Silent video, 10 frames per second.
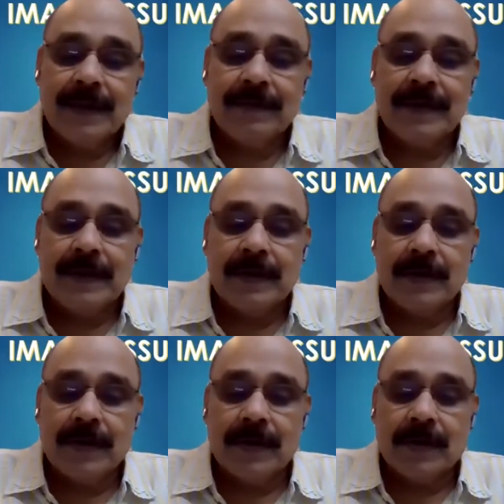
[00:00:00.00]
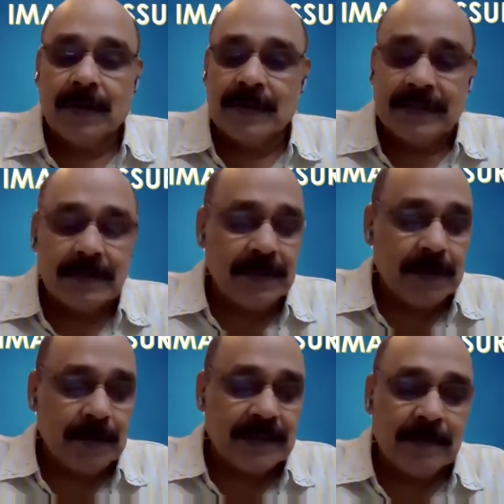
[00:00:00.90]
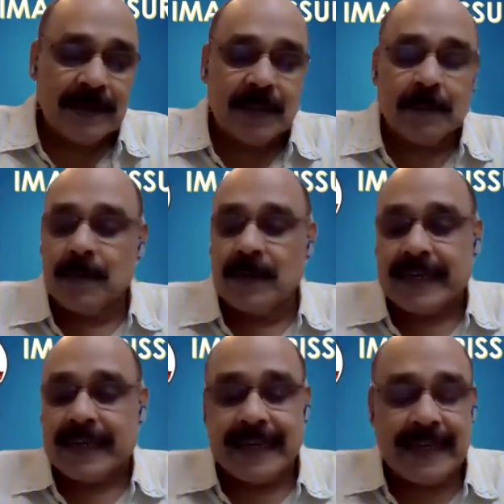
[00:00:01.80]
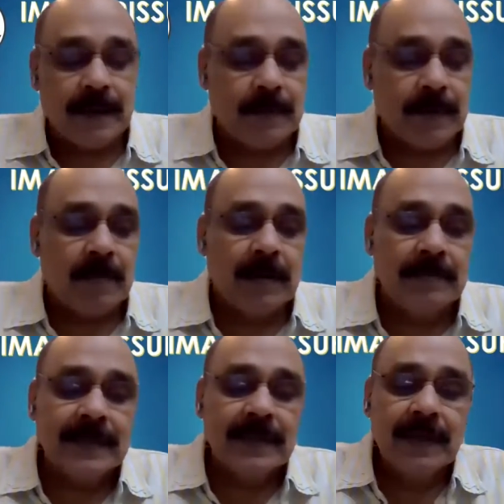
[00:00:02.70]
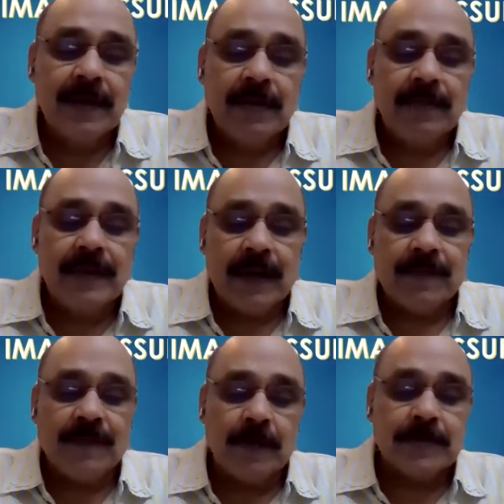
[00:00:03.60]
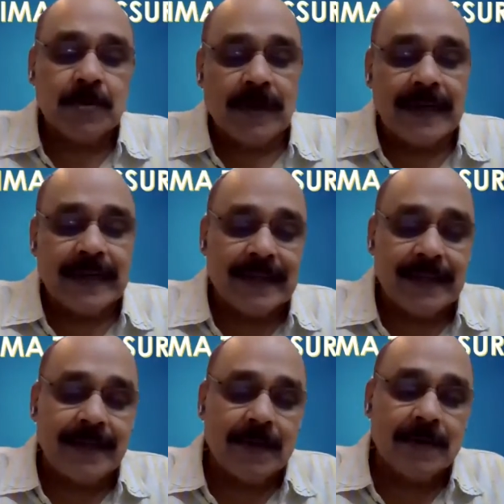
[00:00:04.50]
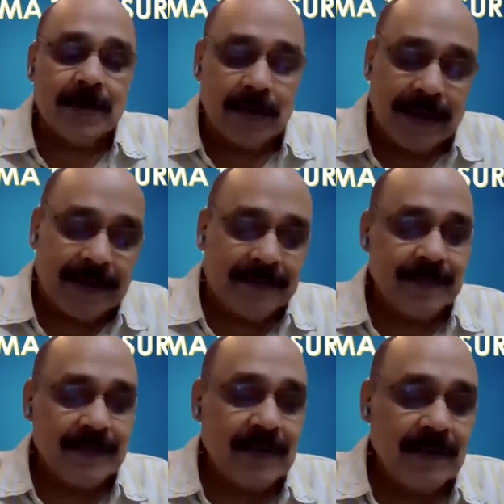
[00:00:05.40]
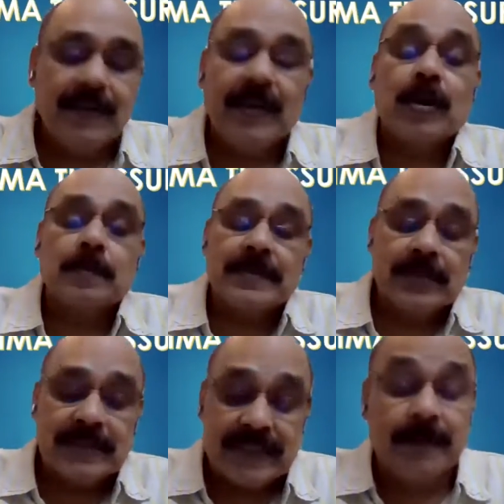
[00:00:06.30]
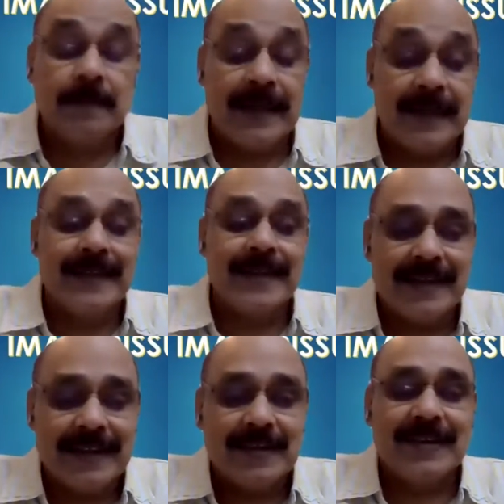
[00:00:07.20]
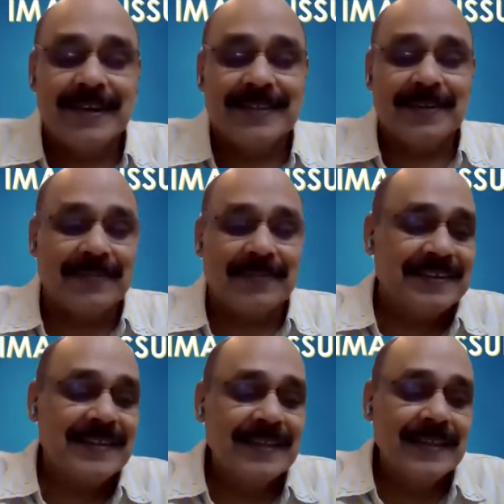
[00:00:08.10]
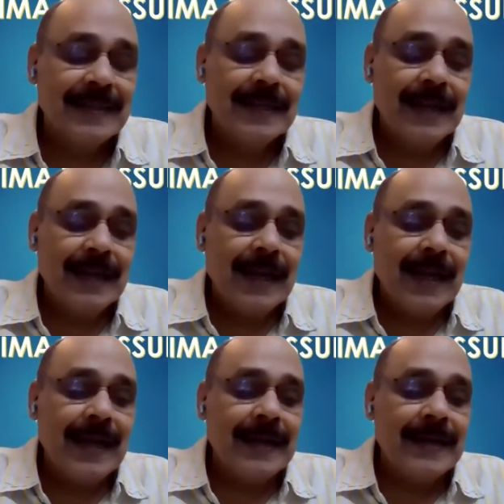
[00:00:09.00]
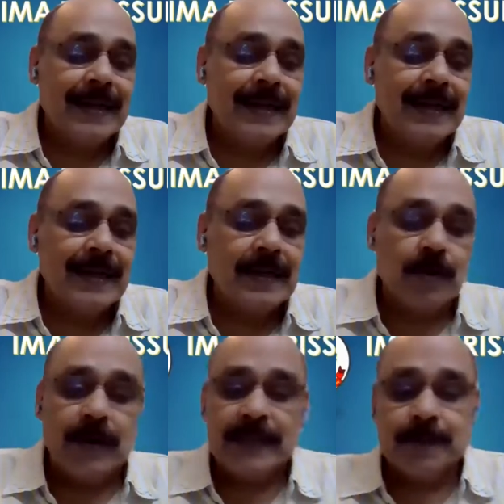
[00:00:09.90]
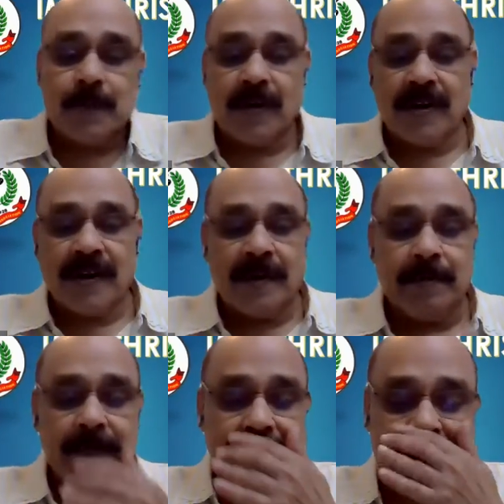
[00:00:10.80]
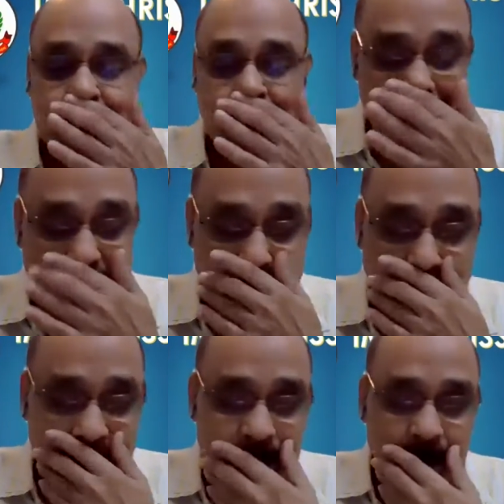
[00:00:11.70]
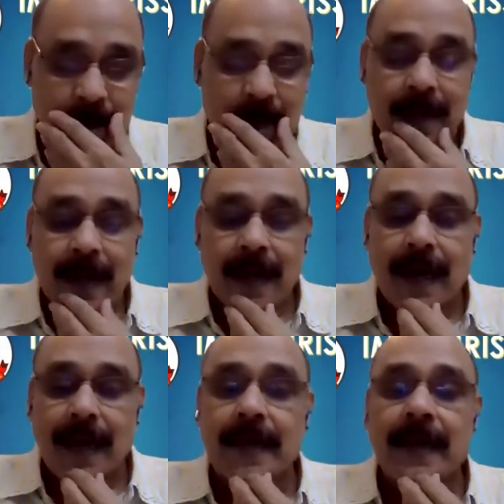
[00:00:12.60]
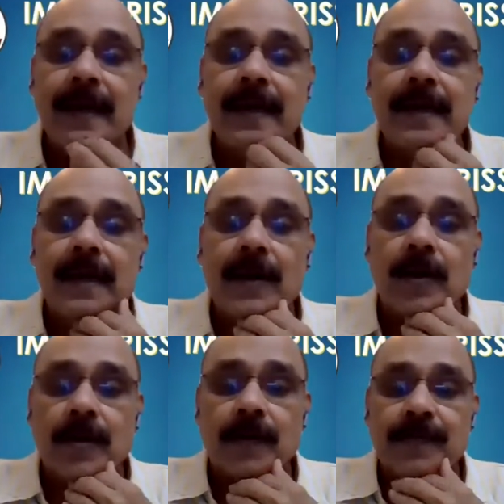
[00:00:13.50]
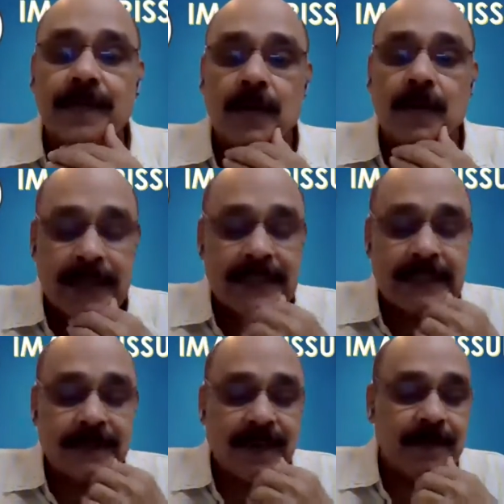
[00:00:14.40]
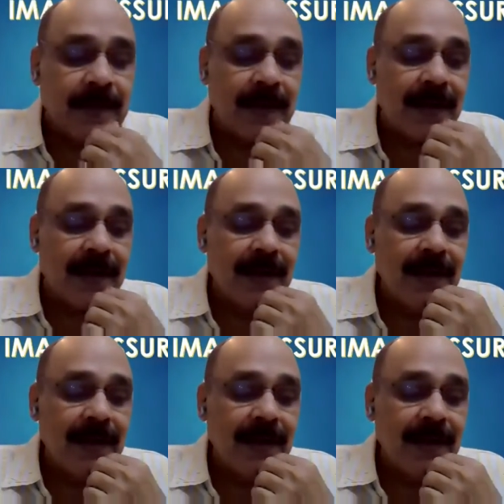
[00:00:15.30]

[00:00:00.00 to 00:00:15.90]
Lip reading: Due to some other technical problems, we are forced to conduct it from today. We are celebrating it otherwise. And today's program is a unique one. I had a lot of queries from the